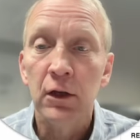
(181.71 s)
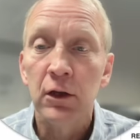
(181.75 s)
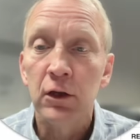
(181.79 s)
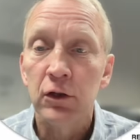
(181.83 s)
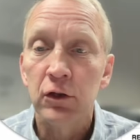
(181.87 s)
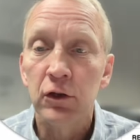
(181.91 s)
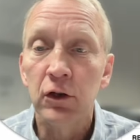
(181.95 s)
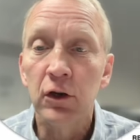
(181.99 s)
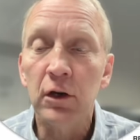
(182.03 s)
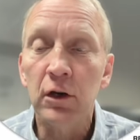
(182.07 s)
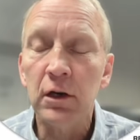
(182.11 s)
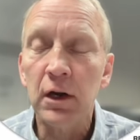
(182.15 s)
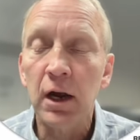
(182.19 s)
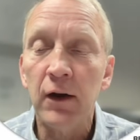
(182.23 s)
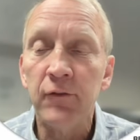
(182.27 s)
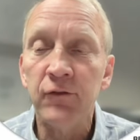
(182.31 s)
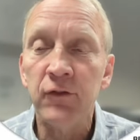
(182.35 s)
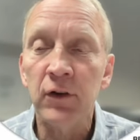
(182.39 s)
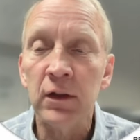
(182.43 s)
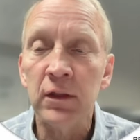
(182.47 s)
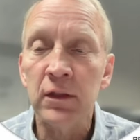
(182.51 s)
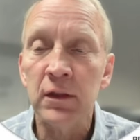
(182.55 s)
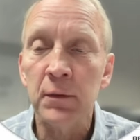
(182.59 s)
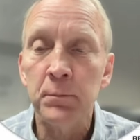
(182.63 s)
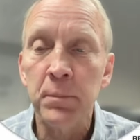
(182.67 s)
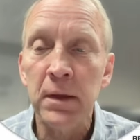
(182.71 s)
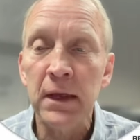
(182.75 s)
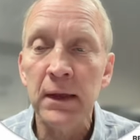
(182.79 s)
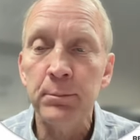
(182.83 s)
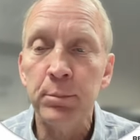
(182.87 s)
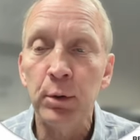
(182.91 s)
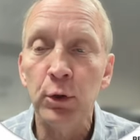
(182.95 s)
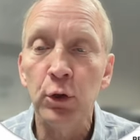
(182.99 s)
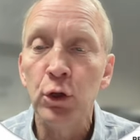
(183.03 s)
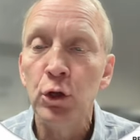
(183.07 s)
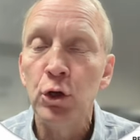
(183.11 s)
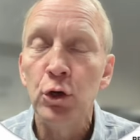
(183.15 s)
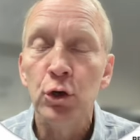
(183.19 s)
You're covering the
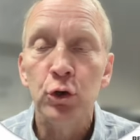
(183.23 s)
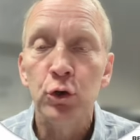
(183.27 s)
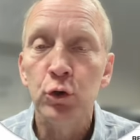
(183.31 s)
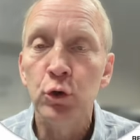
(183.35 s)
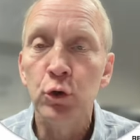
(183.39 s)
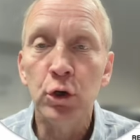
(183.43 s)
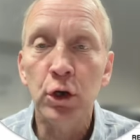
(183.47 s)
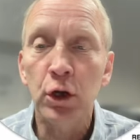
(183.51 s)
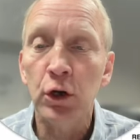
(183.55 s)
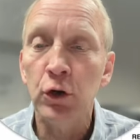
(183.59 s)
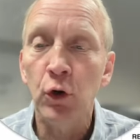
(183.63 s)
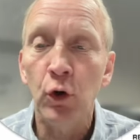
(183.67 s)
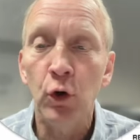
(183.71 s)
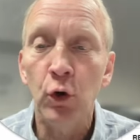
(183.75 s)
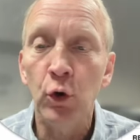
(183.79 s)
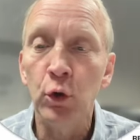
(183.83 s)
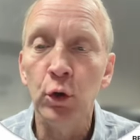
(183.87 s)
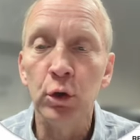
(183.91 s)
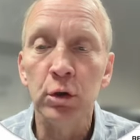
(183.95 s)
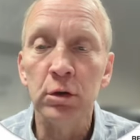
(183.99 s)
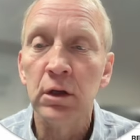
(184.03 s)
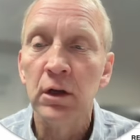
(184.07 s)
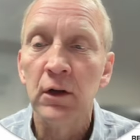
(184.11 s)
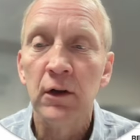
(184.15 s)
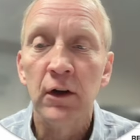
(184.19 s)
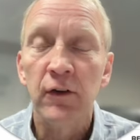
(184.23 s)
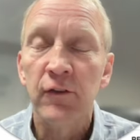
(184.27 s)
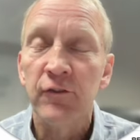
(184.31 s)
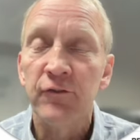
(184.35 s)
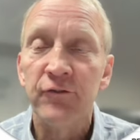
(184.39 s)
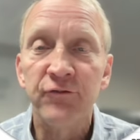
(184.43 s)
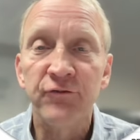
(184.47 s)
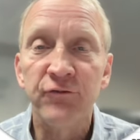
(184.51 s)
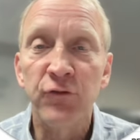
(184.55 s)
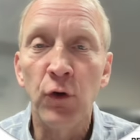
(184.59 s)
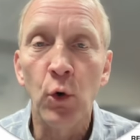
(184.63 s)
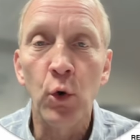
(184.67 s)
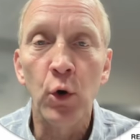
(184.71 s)
people who can hold
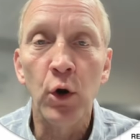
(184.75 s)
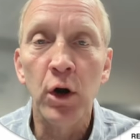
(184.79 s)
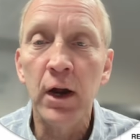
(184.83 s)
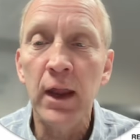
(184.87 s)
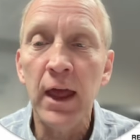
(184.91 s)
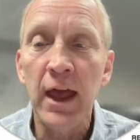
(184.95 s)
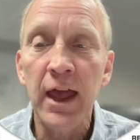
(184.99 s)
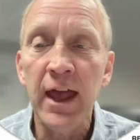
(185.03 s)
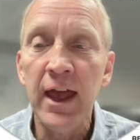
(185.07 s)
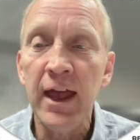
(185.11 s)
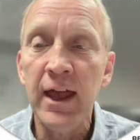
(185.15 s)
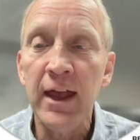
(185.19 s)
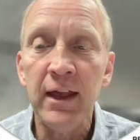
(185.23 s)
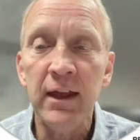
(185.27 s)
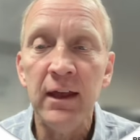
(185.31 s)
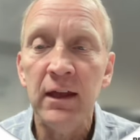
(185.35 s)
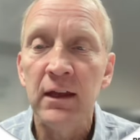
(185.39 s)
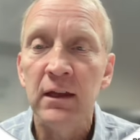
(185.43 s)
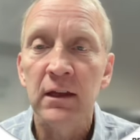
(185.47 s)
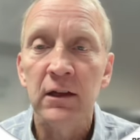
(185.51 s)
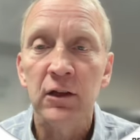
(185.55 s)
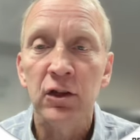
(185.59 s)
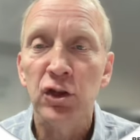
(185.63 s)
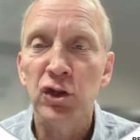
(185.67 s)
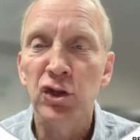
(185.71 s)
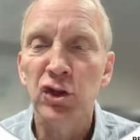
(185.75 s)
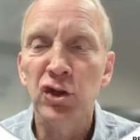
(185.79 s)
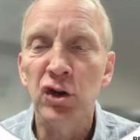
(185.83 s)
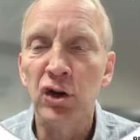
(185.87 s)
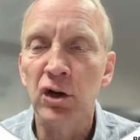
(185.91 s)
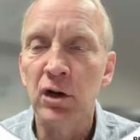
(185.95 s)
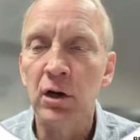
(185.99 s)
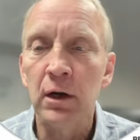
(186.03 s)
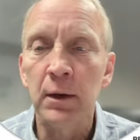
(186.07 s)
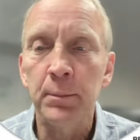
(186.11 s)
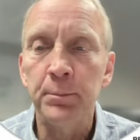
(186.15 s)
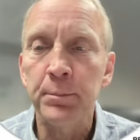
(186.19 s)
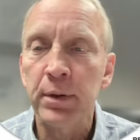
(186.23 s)
4-day
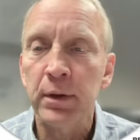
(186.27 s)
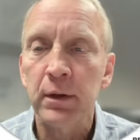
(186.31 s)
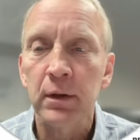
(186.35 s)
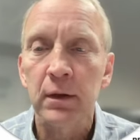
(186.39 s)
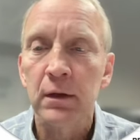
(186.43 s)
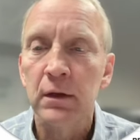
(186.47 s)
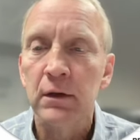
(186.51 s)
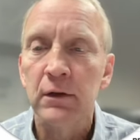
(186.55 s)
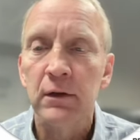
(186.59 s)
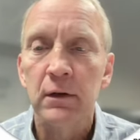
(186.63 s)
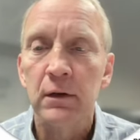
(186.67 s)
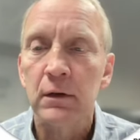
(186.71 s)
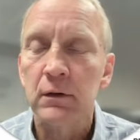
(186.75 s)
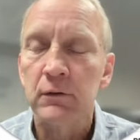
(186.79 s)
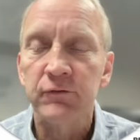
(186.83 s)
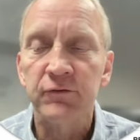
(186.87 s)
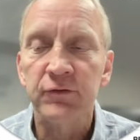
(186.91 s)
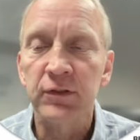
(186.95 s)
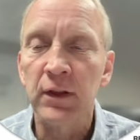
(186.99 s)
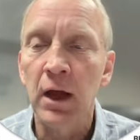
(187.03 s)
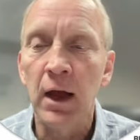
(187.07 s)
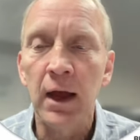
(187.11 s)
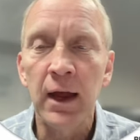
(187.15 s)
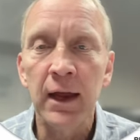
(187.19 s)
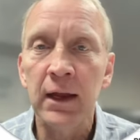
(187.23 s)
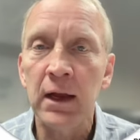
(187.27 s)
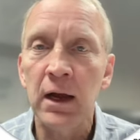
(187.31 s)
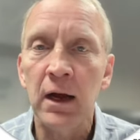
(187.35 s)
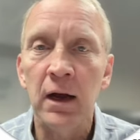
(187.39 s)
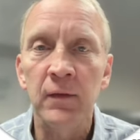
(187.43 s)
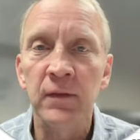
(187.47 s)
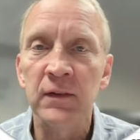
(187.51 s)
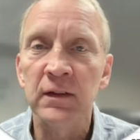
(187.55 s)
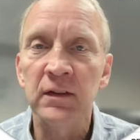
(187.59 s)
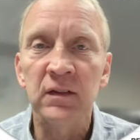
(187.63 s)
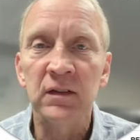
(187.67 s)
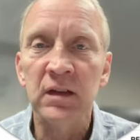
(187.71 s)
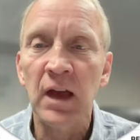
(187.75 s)
Europe flying on
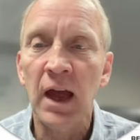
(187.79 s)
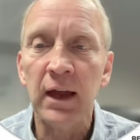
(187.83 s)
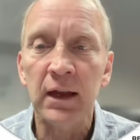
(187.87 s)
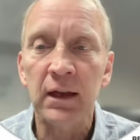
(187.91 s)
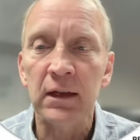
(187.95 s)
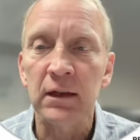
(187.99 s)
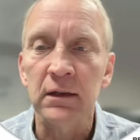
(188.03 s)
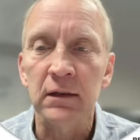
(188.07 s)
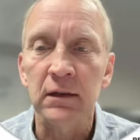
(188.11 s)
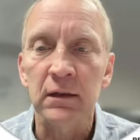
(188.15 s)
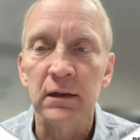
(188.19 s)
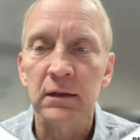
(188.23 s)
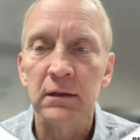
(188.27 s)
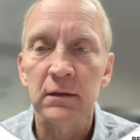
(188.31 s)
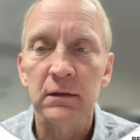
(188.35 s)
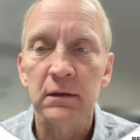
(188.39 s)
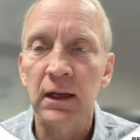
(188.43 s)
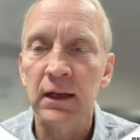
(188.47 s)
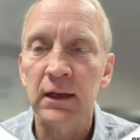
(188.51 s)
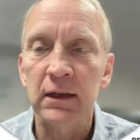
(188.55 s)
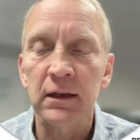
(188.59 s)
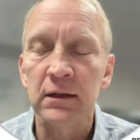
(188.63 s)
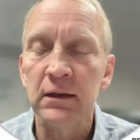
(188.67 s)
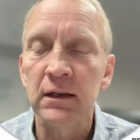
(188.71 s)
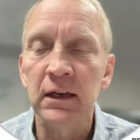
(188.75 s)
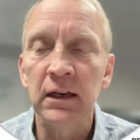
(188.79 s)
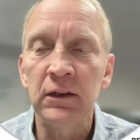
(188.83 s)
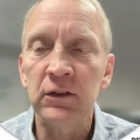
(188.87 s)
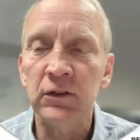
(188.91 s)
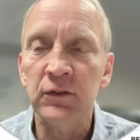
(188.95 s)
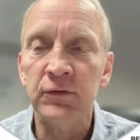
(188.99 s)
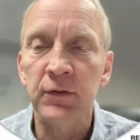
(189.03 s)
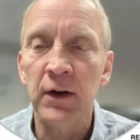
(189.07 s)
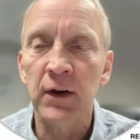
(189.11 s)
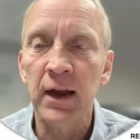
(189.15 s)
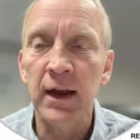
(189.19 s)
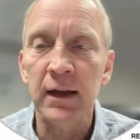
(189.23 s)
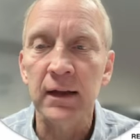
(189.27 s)
the 2nd, like Nice,
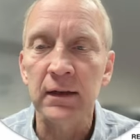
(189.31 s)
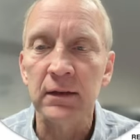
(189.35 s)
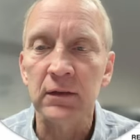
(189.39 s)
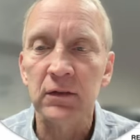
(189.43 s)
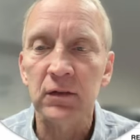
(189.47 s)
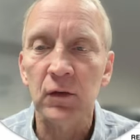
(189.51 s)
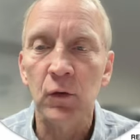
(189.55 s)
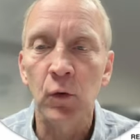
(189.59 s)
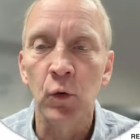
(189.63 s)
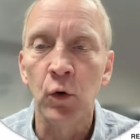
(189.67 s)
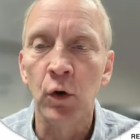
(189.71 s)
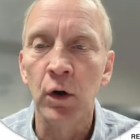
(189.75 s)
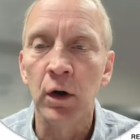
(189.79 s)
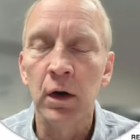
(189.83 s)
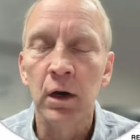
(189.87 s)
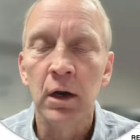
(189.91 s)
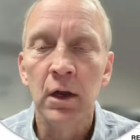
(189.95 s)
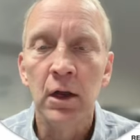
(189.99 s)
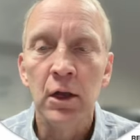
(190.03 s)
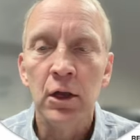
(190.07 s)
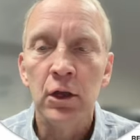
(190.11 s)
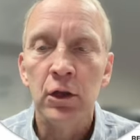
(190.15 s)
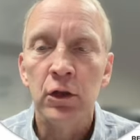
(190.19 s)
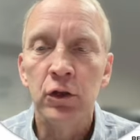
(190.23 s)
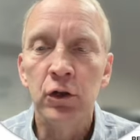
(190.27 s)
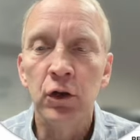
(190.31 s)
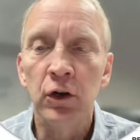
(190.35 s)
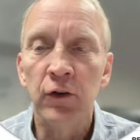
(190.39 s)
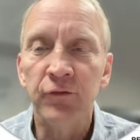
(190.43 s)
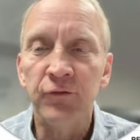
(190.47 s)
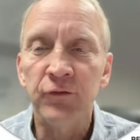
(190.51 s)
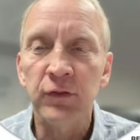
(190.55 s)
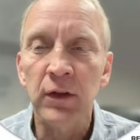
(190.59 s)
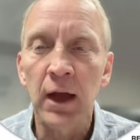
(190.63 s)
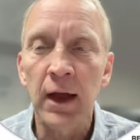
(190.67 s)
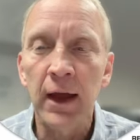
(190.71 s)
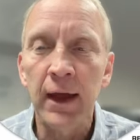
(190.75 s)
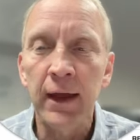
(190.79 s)
France, or you're
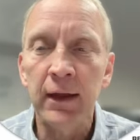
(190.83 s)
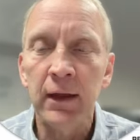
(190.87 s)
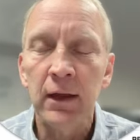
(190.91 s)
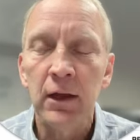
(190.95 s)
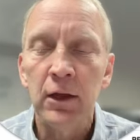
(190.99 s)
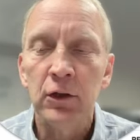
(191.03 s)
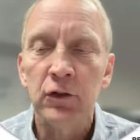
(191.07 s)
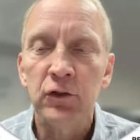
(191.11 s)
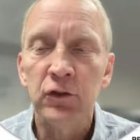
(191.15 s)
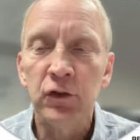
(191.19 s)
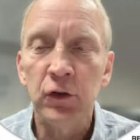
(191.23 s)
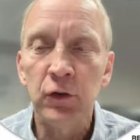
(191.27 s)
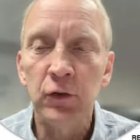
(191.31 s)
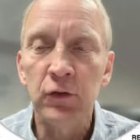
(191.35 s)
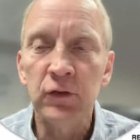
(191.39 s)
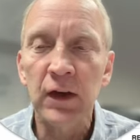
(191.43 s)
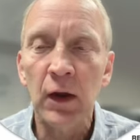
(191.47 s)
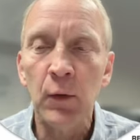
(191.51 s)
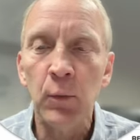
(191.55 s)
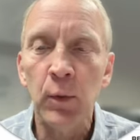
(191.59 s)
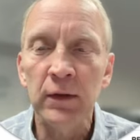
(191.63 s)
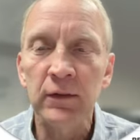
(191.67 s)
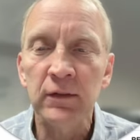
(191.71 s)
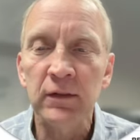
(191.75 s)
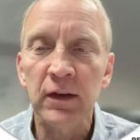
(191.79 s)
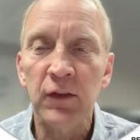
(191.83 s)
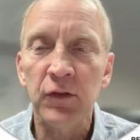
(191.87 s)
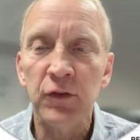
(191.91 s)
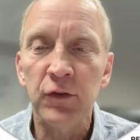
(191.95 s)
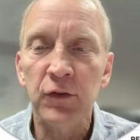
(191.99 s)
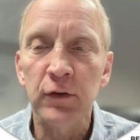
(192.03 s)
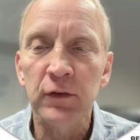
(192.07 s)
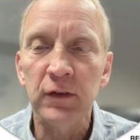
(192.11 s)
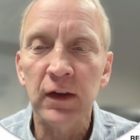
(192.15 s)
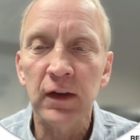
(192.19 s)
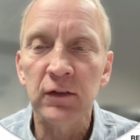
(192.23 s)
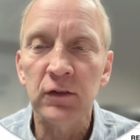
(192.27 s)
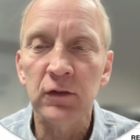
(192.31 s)
flying Tuesday, Wednesday,
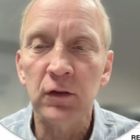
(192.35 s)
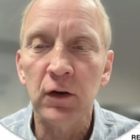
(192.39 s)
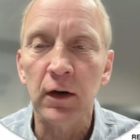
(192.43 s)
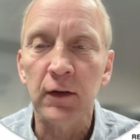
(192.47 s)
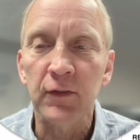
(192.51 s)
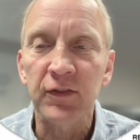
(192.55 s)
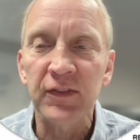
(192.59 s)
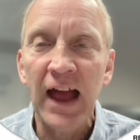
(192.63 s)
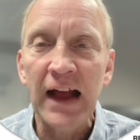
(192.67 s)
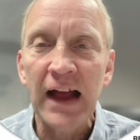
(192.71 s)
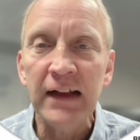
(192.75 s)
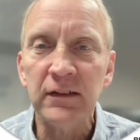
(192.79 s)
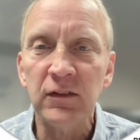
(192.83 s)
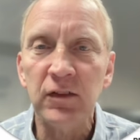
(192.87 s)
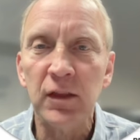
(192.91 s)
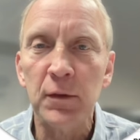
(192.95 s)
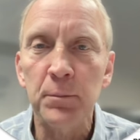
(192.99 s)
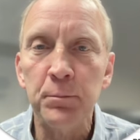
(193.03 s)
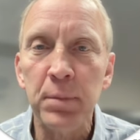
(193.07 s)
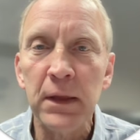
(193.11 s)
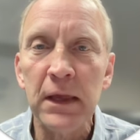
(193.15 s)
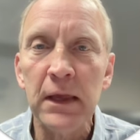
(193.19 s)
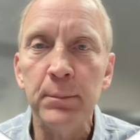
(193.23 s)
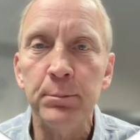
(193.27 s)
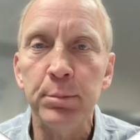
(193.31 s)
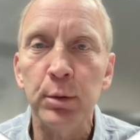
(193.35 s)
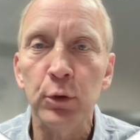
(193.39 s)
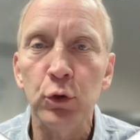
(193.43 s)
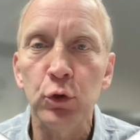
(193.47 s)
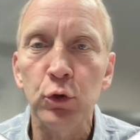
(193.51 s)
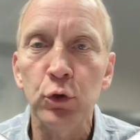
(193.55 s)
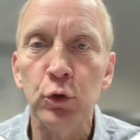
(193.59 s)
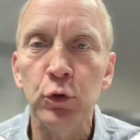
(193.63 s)
Thursday, Zurich. That's the people